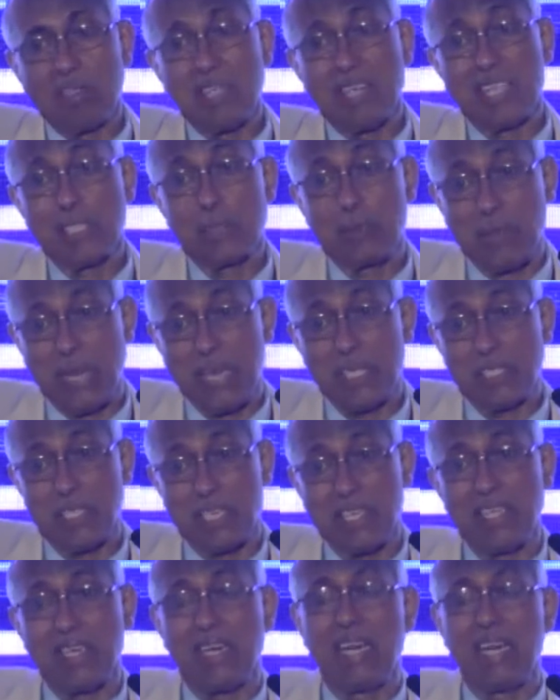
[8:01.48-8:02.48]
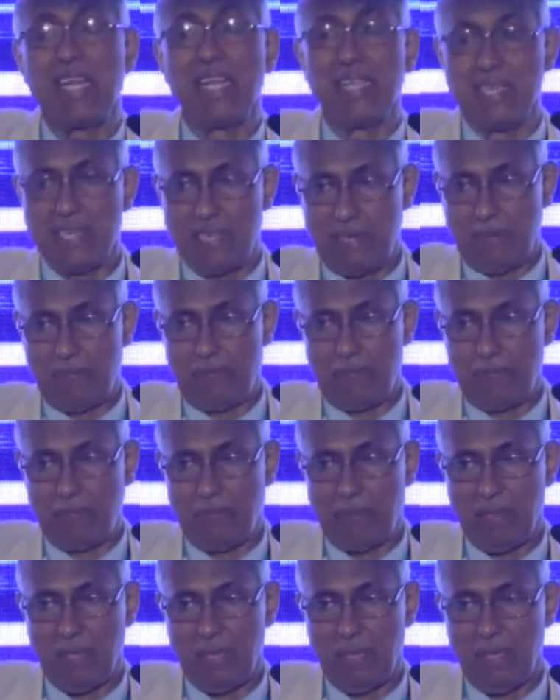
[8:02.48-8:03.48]
respiratory rate.
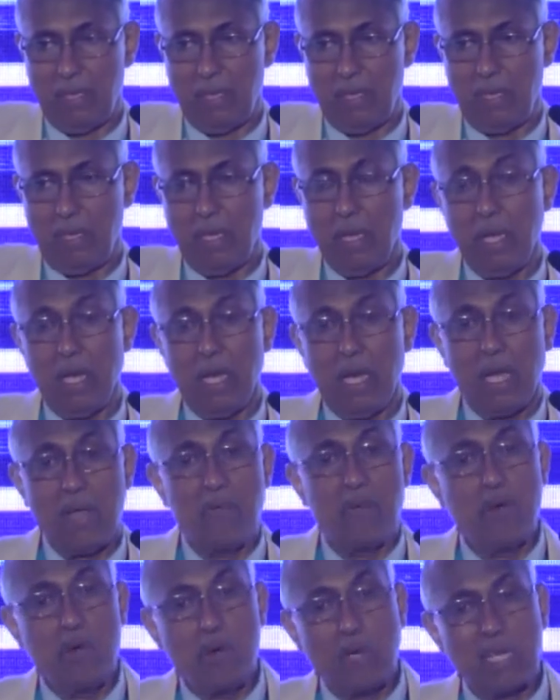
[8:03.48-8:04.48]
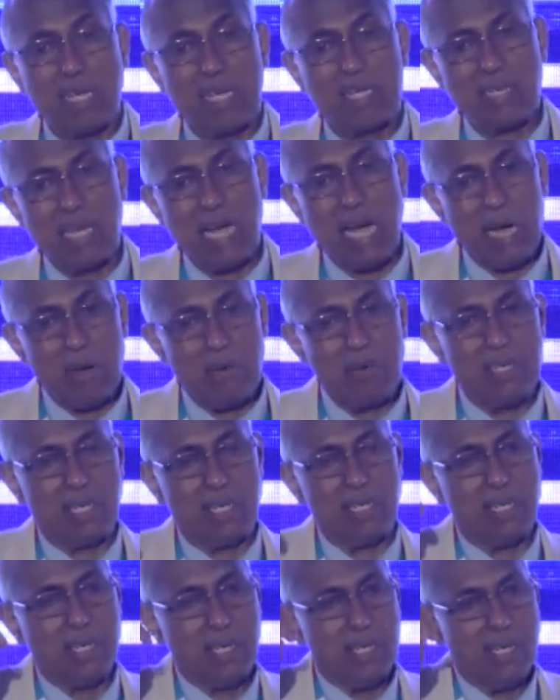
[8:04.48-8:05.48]
If you look at
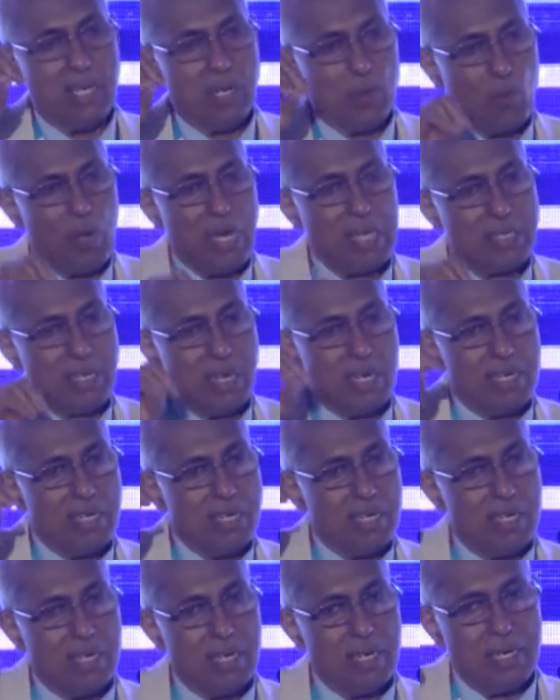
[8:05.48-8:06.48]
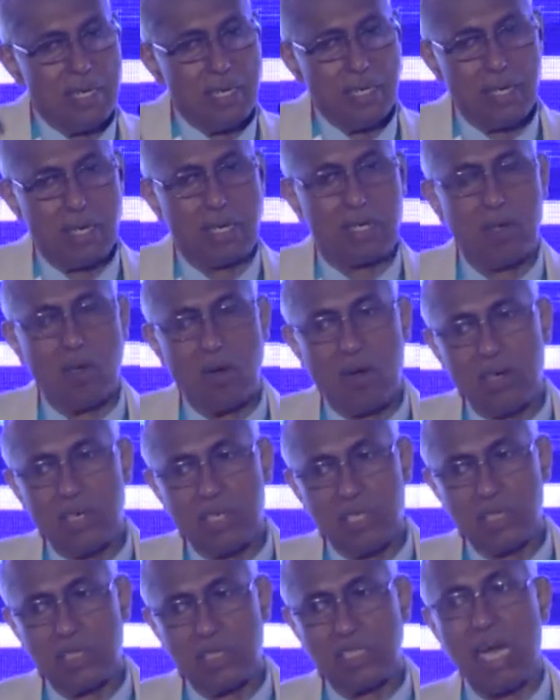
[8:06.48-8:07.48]
our vital record
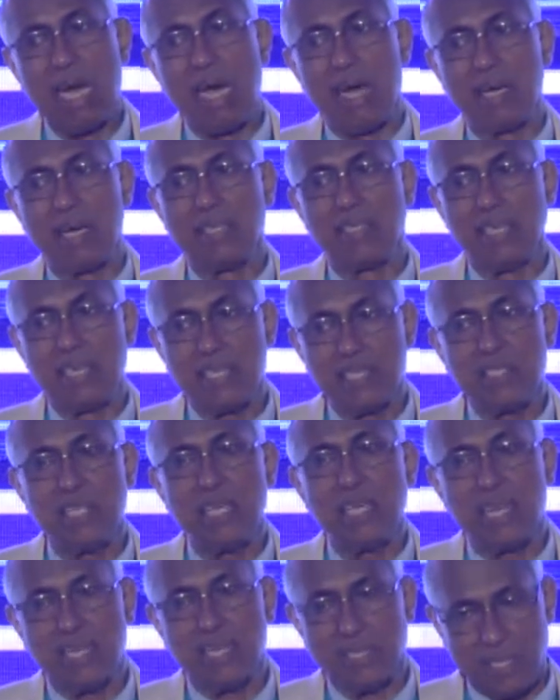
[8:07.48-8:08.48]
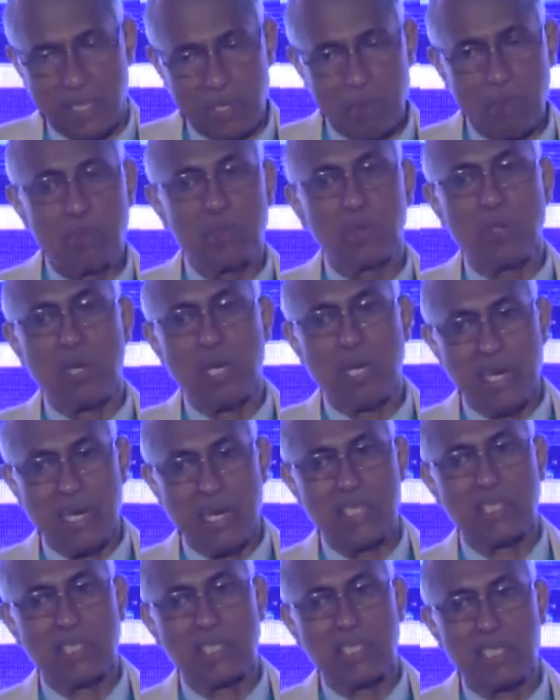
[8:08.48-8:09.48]
chart that is there, the usual
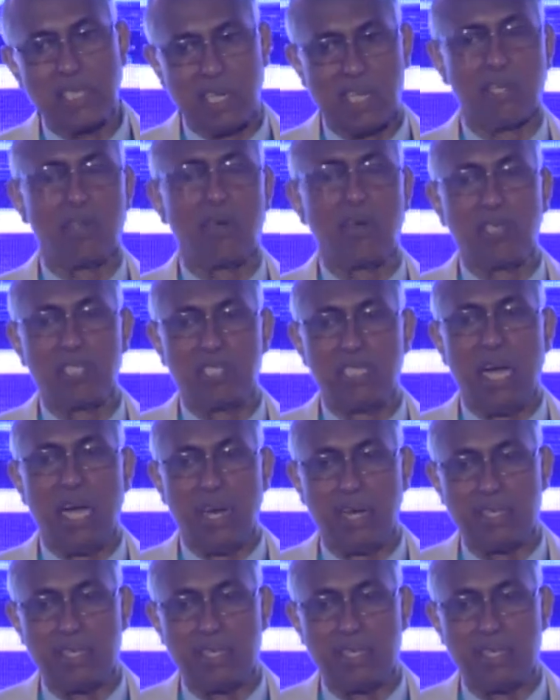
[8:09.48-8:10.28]
nursing record chart,